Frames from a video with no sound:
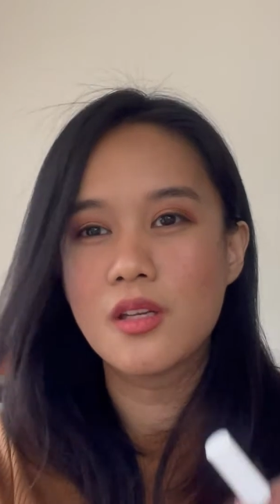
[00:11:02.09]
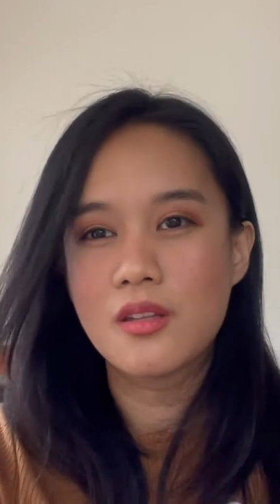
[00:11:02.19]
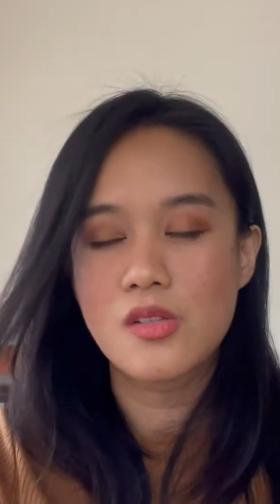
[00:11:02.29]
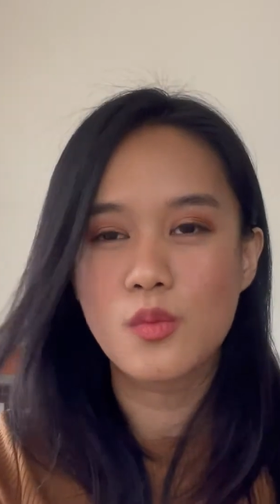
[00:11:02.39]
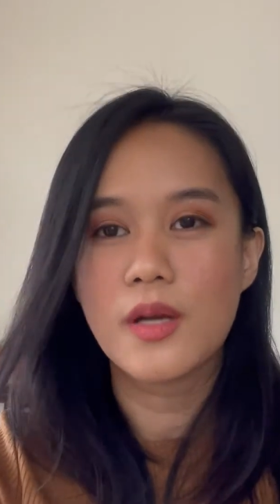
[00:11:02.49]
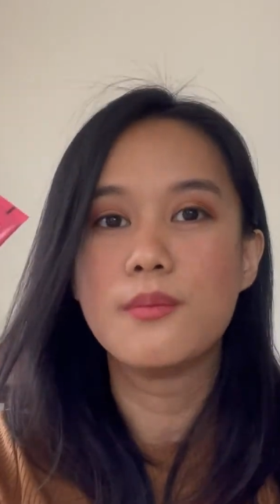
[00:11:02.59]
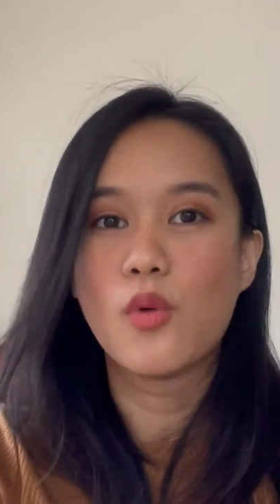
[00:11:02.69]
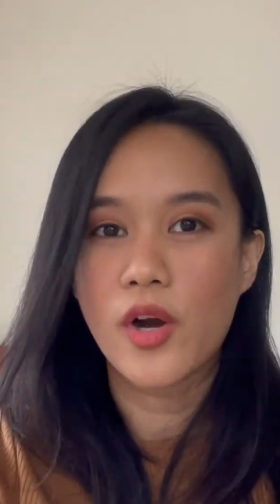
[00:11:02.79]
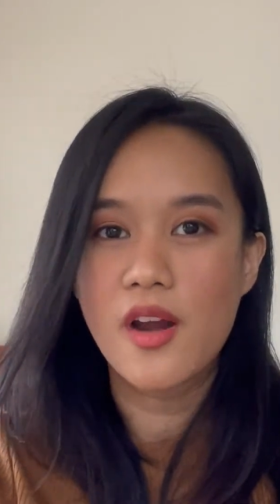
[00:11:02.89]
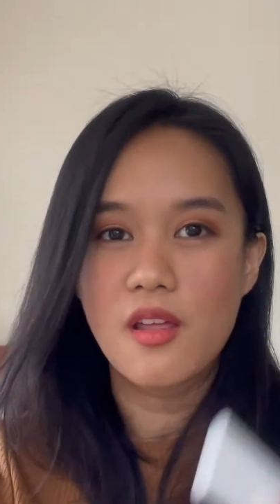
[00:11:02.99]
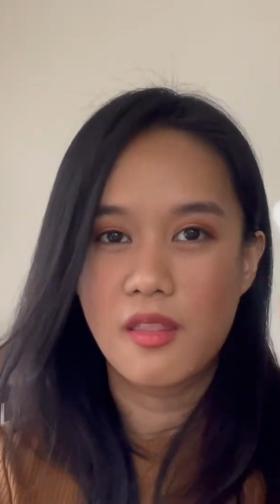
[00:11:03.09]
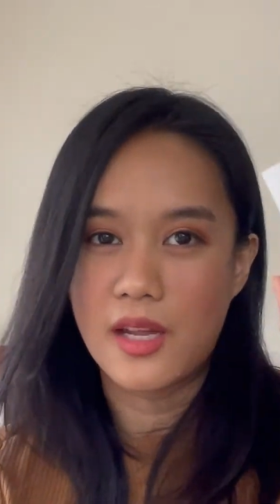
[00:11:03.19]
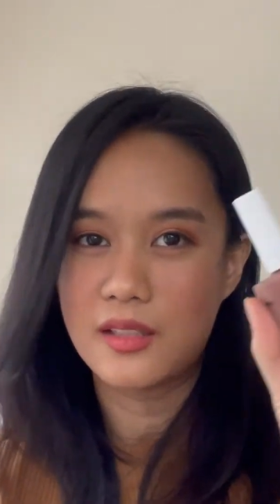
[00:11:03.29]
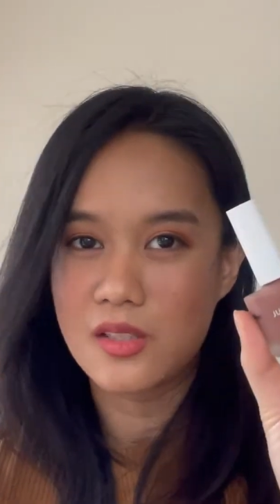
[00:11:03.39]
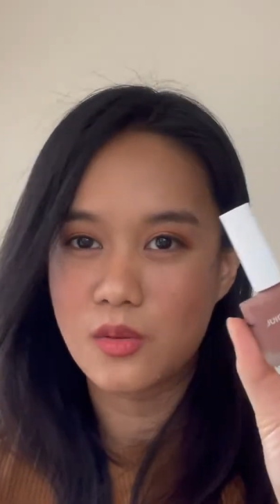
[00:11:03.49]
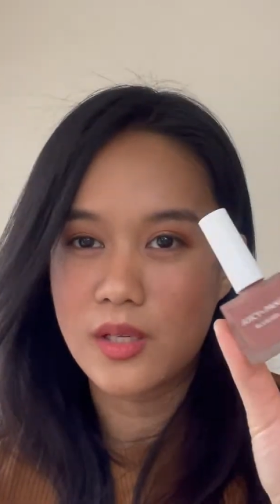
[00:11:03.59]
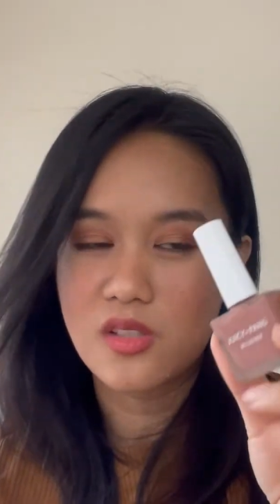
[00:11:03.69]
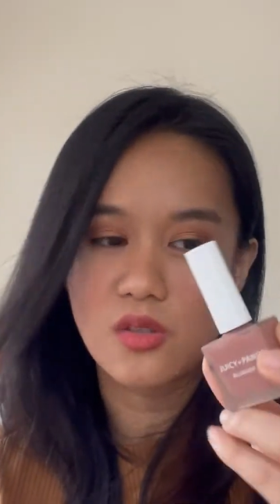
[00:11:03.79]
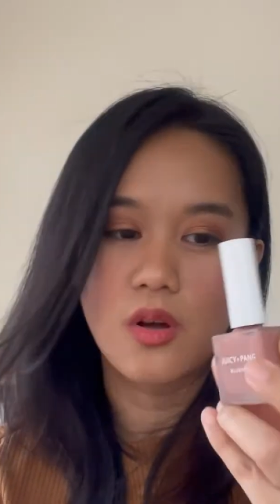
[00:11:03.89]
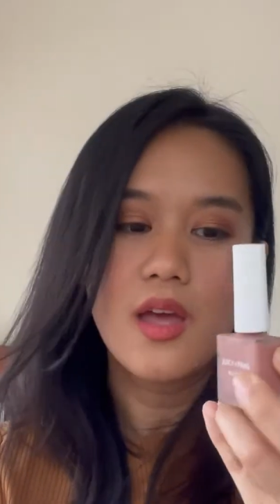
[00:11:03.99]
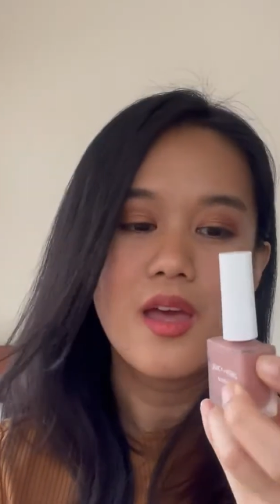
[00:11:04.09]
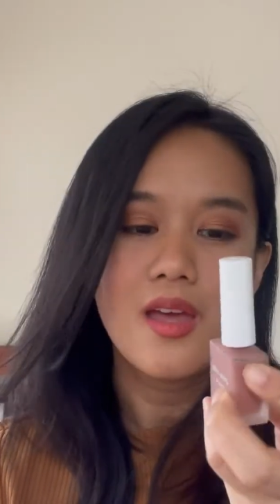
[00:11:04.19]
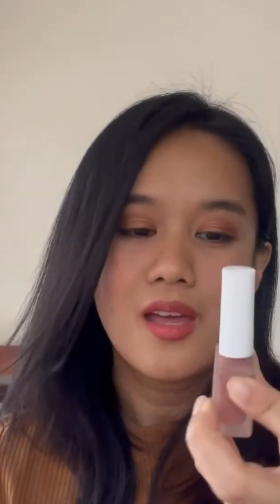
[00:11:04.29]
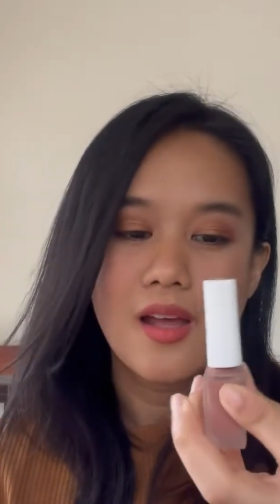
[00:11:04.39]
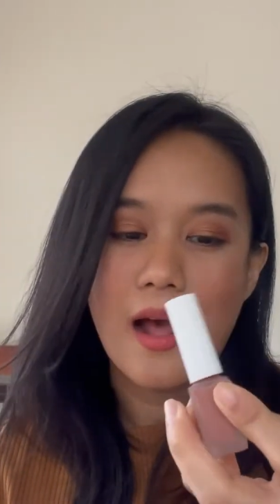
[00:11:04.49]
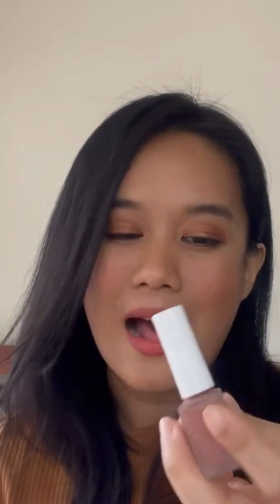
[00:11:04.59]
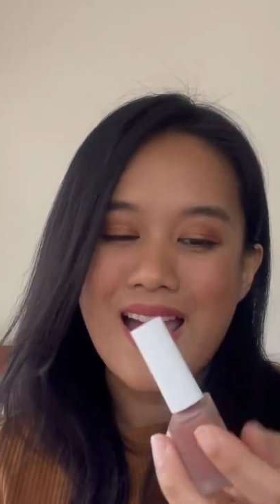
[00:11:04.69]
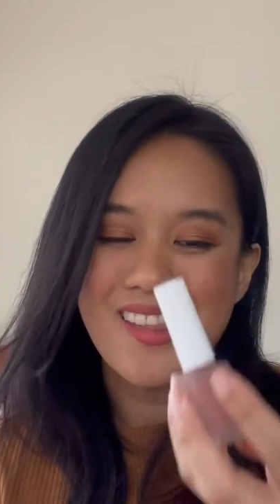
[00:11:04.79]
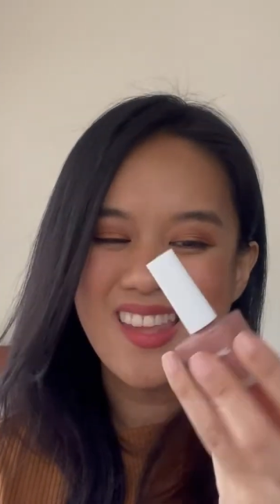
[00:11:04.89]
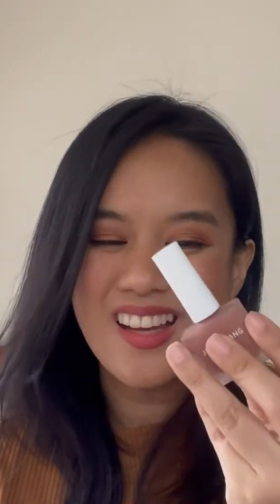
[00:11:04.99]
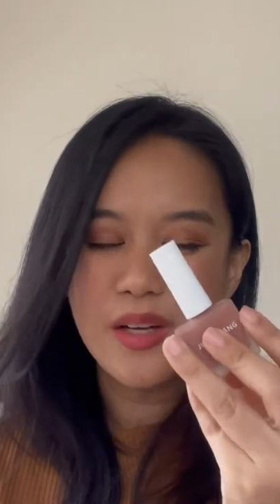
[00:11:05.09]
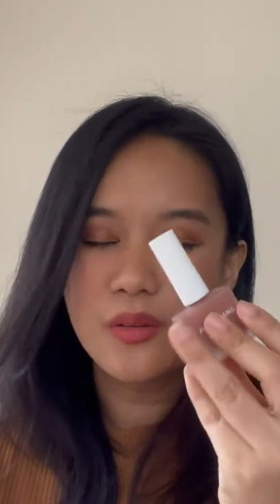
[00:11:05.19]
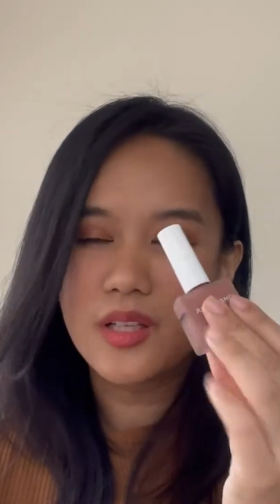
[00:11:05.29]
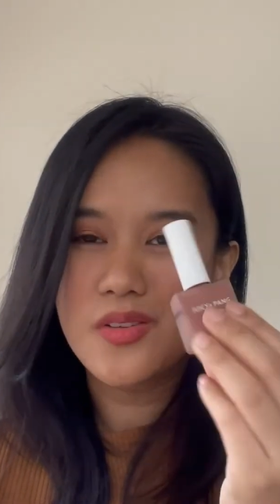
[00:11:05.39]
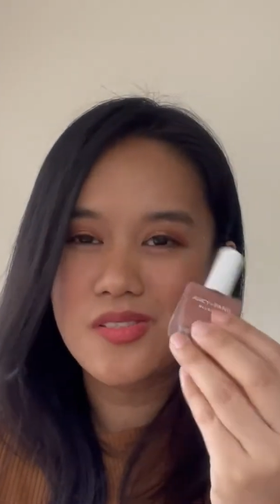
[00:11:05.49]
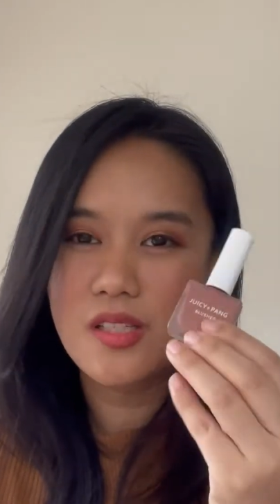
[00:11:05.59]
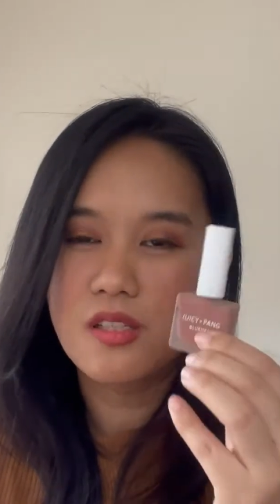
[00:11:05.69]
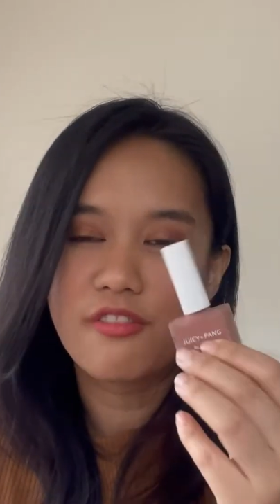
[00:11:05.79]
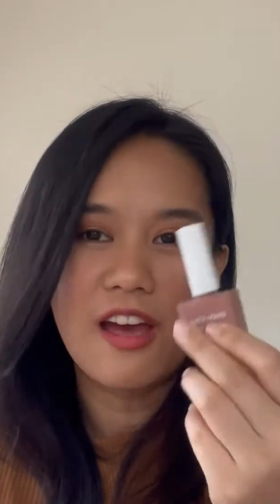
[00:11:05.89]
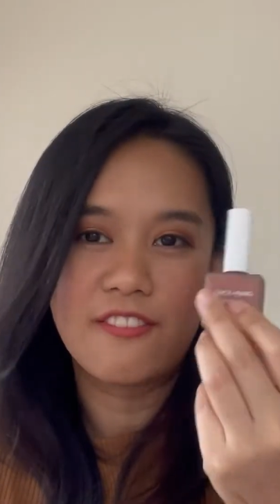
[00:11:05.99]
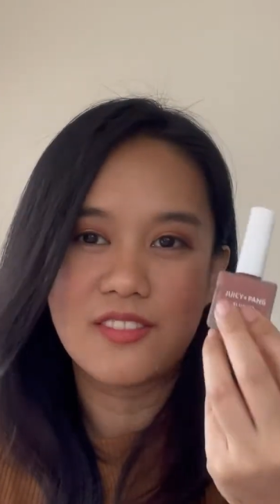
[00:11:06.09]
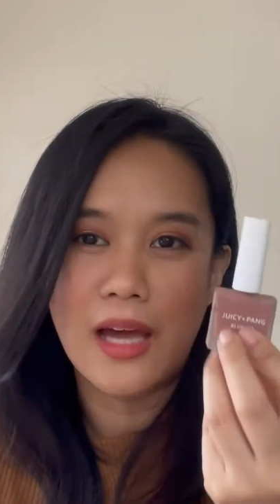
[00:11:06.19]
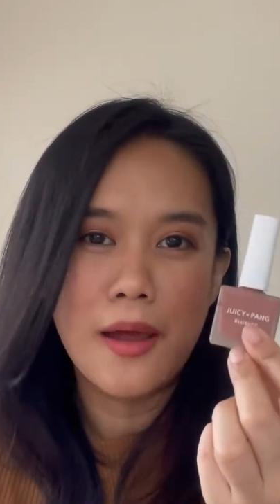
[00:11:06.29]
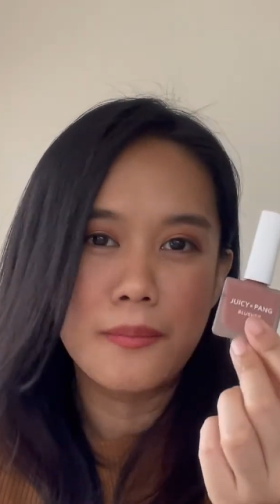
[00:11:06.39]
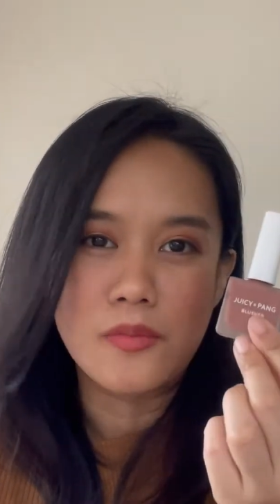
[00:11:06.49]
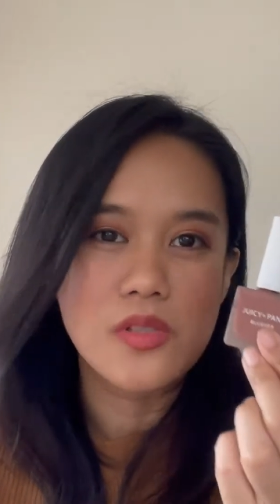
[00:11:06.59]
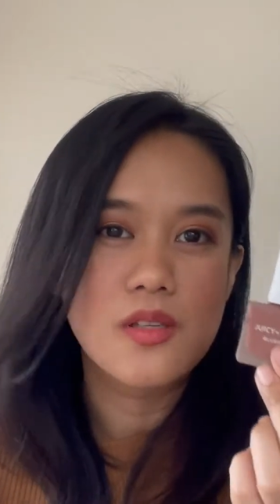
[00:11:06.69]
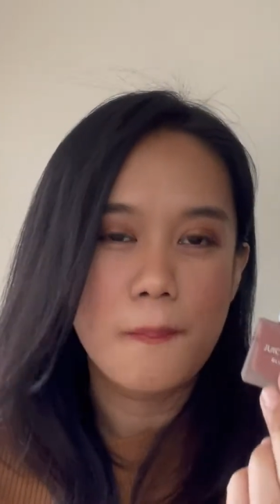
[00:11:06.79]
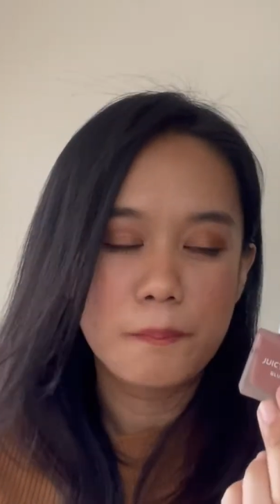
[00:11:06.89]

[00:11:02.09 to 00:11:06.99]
this one more than this one, so I think I only used this 5 times.